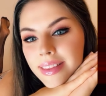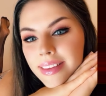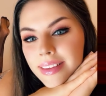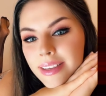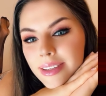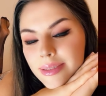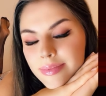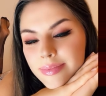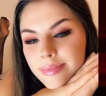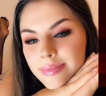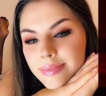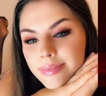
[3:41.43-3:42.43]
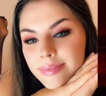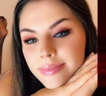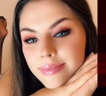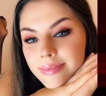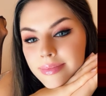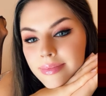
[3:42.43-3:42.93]

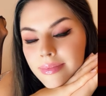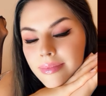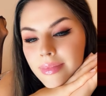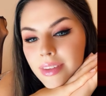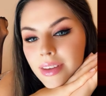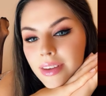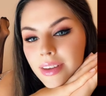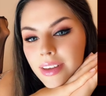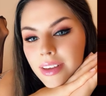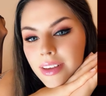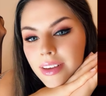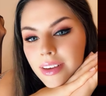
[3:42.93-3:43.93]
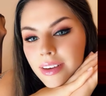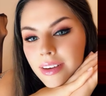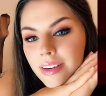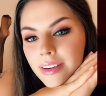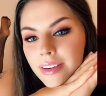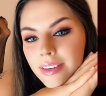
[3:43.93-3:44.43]

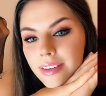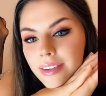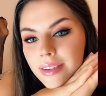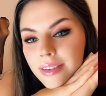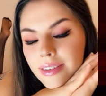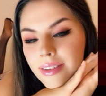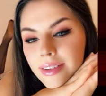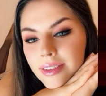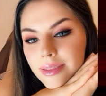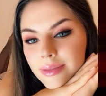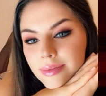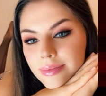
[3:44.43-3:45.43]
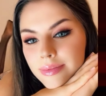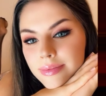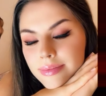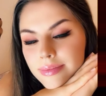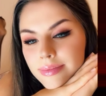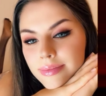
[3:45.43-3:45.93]

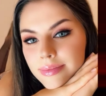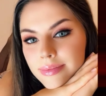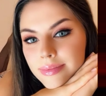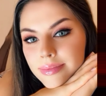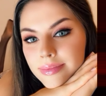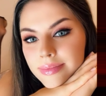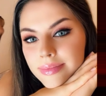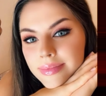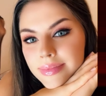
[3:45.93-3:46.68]
Nothing is said.